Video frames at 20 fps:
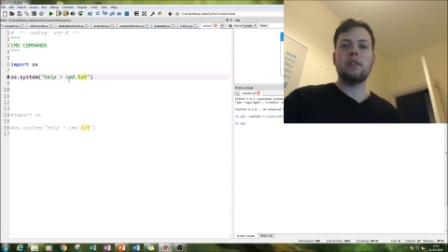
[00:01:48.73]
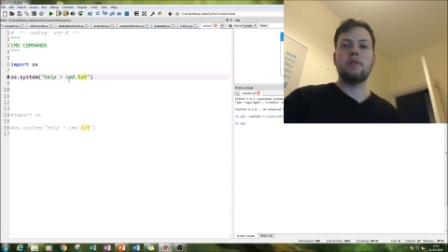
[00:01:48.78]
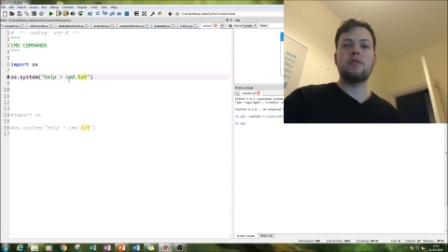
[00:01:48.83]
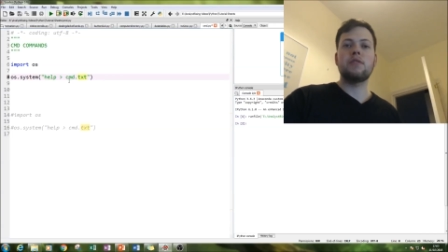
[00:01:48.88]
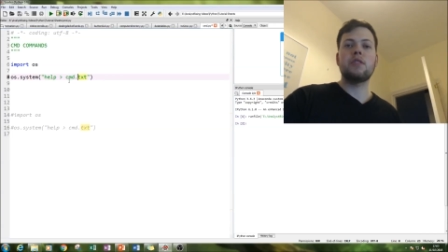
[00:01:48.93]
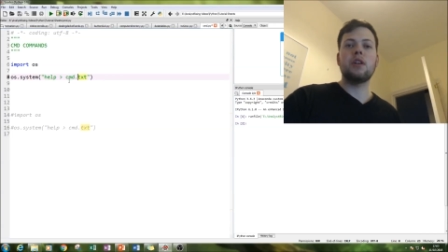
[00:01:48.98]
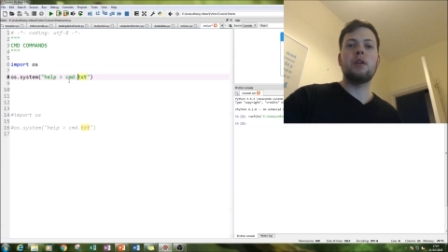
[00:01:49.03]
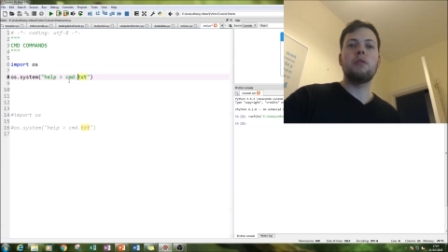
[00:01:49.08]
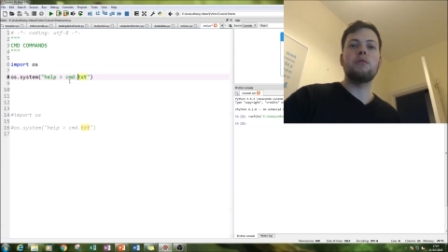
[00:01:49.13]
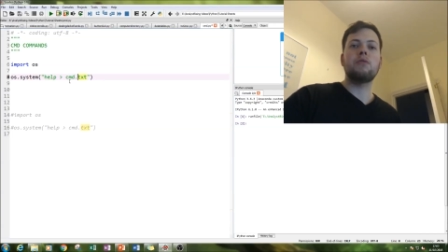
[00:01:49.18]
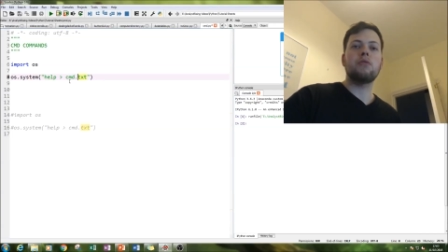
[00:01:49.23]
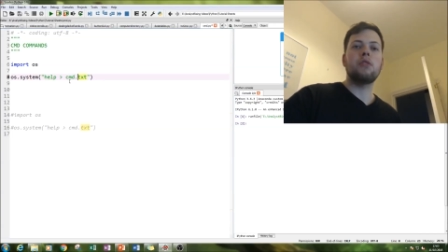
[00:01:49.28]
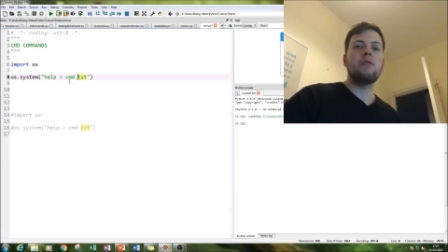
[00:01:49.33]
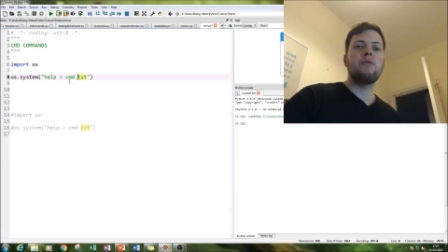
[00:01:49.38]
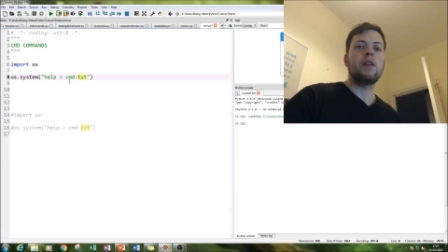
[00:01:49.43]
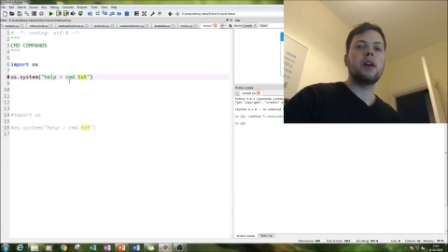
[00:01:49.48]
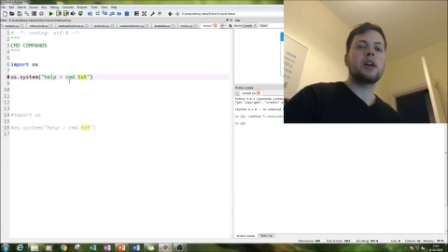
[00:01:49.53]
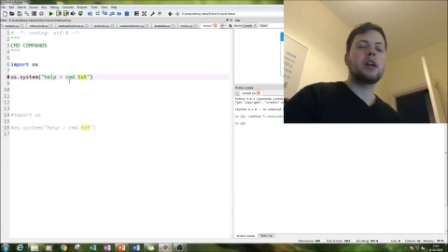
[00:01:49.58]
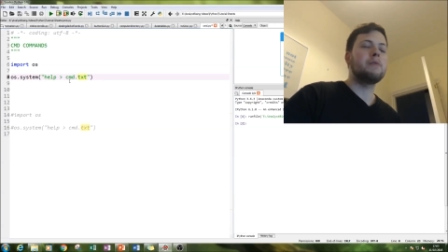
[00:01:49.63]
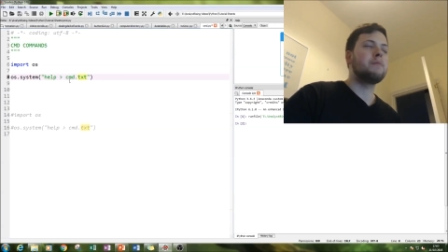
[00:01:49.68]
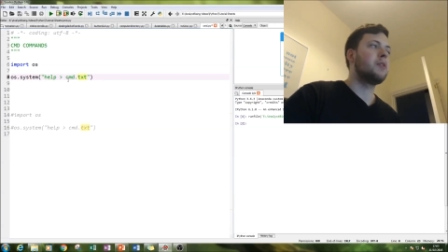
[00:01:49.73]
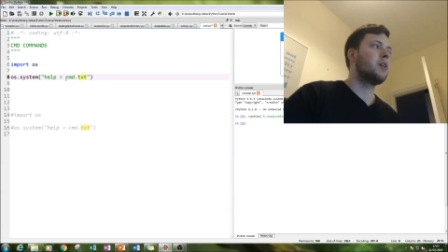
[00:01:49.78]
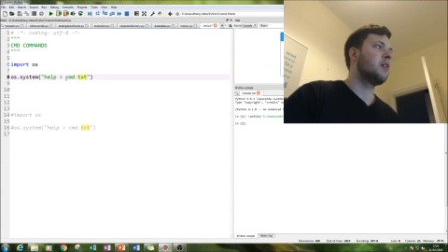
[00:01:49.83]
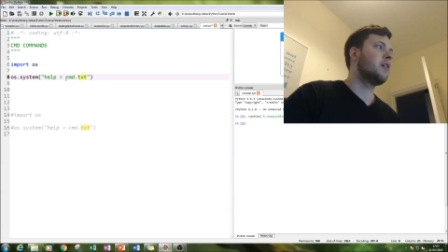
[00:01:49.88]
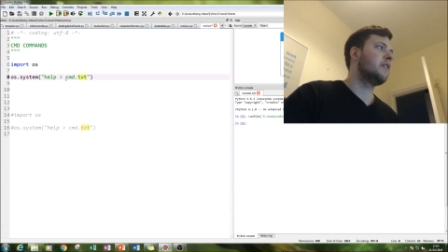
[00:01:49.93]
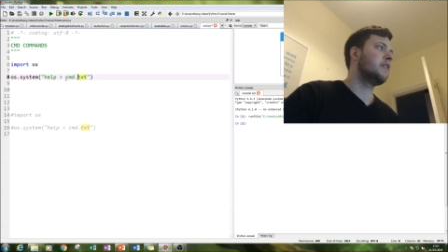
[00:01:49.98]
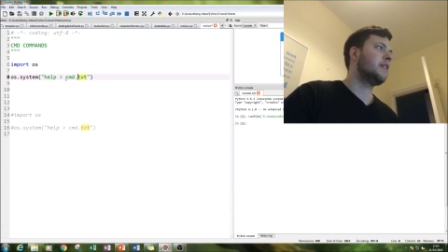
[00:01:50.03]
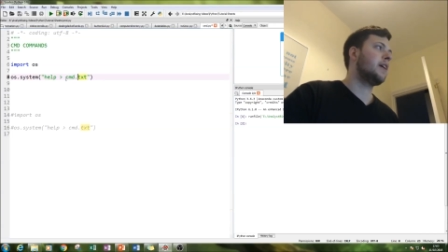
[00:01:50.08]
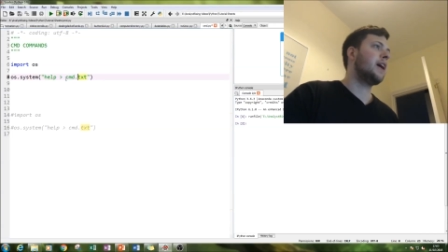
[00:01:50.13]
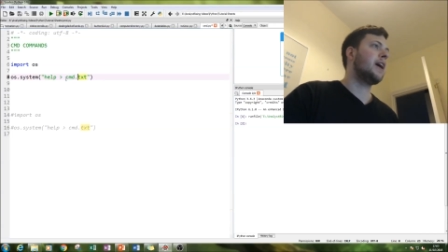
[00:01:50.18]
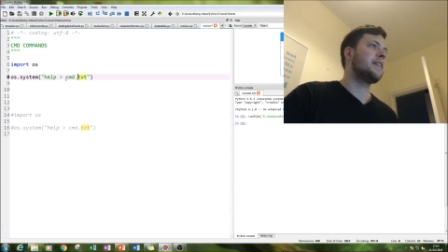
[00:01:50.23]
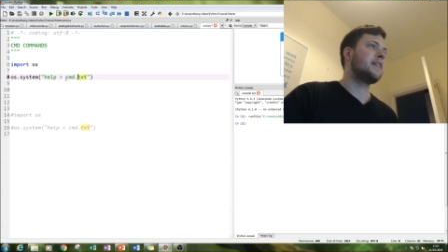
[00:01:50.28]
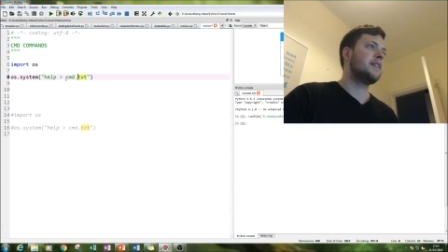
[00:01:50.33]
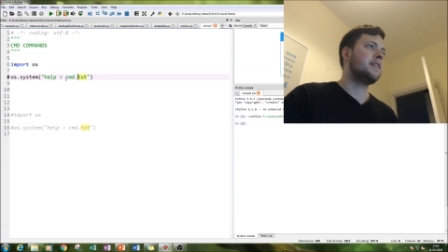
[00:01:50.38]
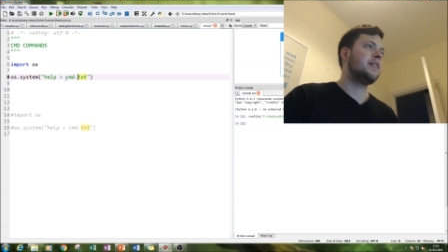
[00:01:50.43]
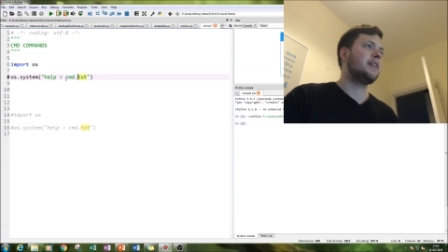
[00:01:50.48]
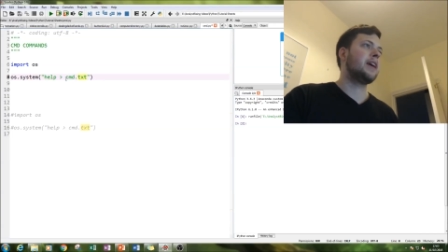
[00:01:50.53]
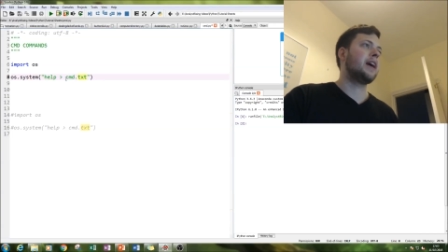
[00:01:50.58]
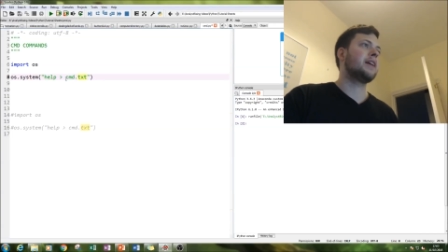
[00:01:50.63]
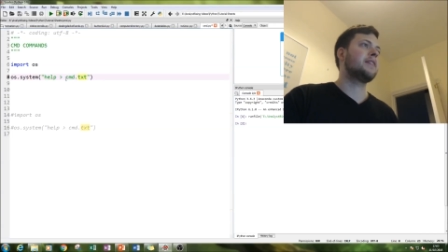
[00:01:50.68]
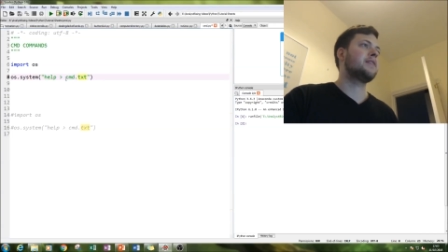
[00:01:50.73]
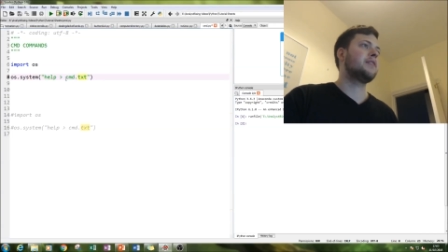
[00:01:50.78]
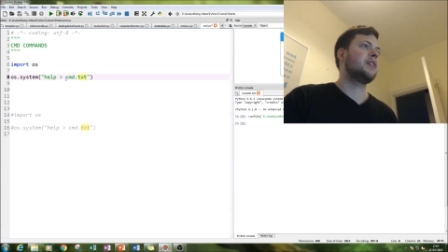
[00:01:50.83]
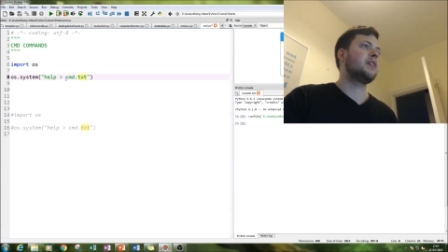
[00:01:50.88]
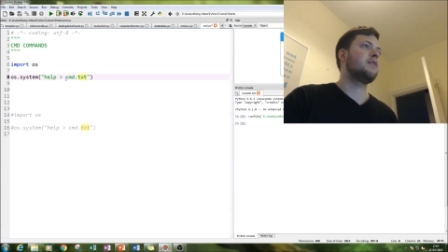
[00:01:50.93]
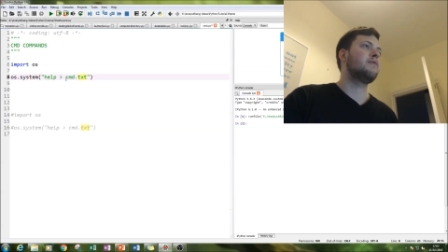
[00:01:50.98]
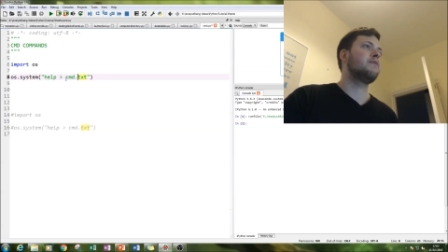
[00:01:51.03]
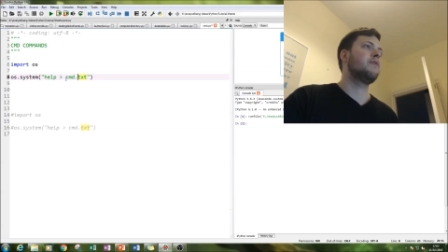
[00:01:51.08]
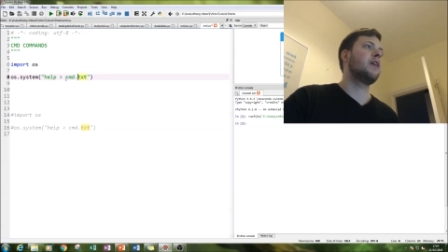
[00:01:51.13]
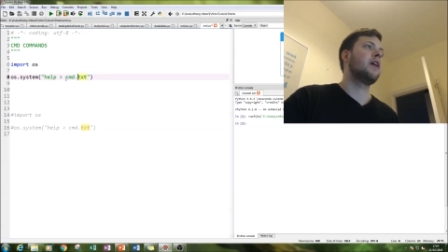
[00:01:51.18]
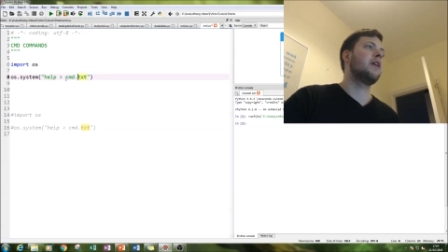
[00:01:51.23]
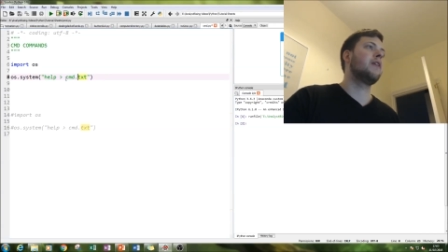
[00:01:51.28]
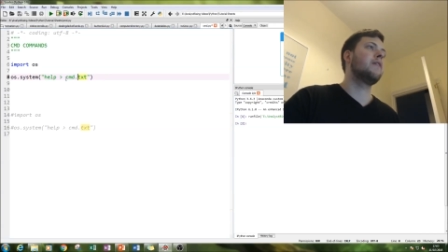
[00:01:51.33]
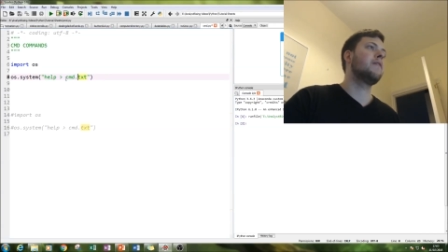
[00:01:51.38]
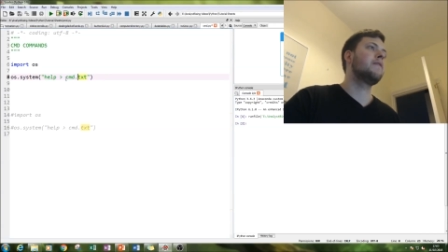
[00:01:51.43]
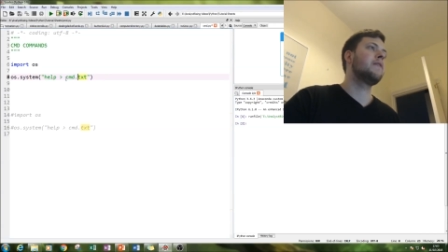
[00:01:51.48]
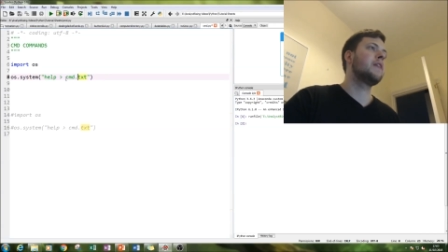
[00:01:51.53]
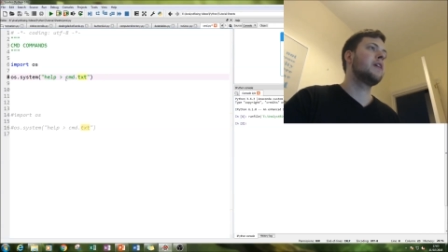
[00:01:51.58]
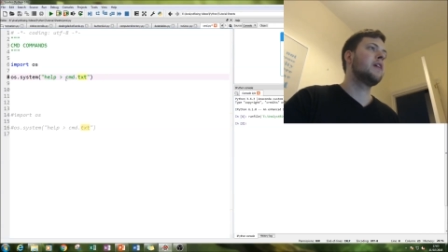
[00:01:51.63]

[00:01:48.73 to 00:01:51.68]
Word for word: the results of that command, as a TXT file.